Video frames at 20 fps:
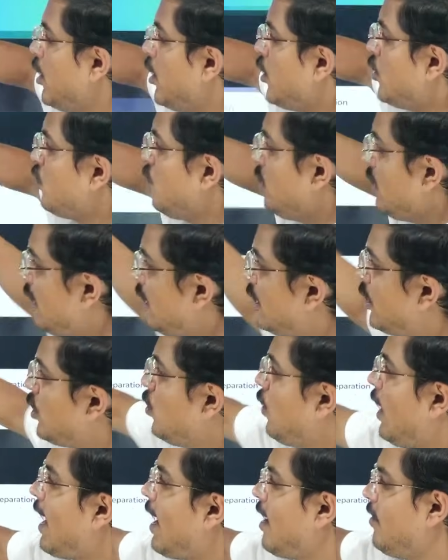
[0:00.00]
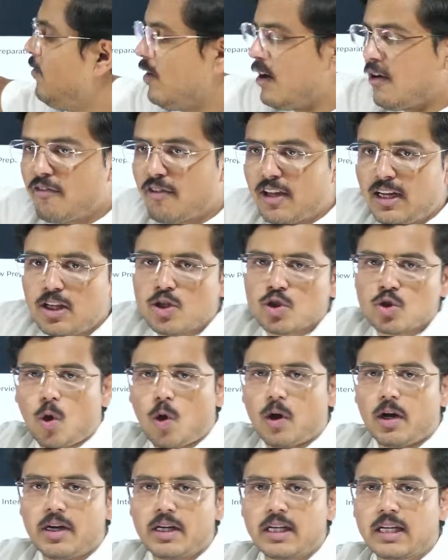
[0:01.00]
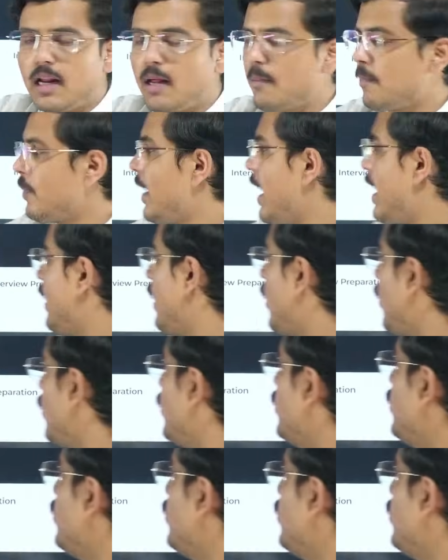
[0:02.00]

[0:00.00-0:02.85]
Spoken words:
You need to have a very solid grip. And how do